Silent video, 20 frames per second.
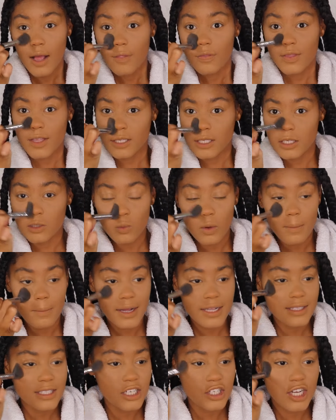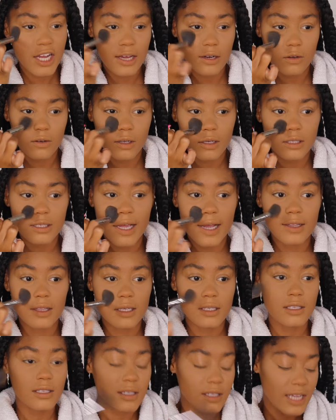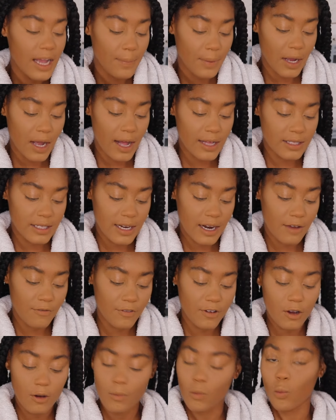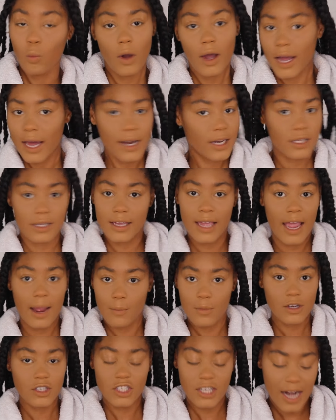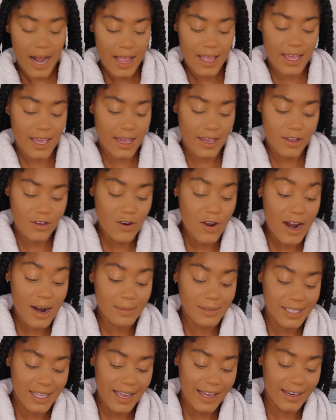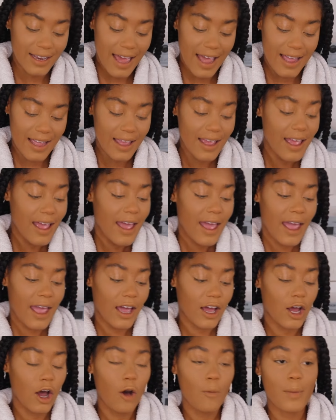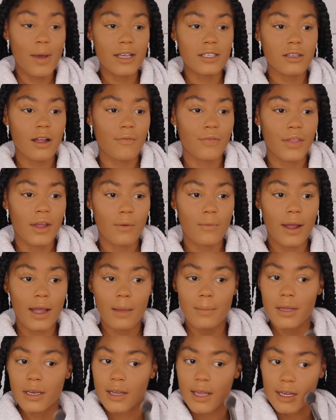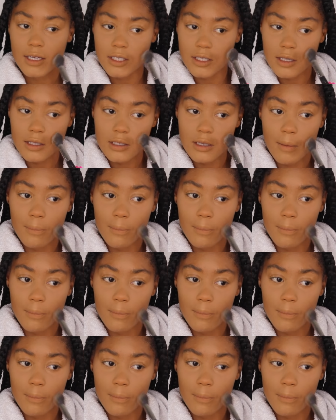This is what my channel looks like. This is the type of content I film. What kind of camera should I get? You know what I'm saying? Like, and go based off their recommendations.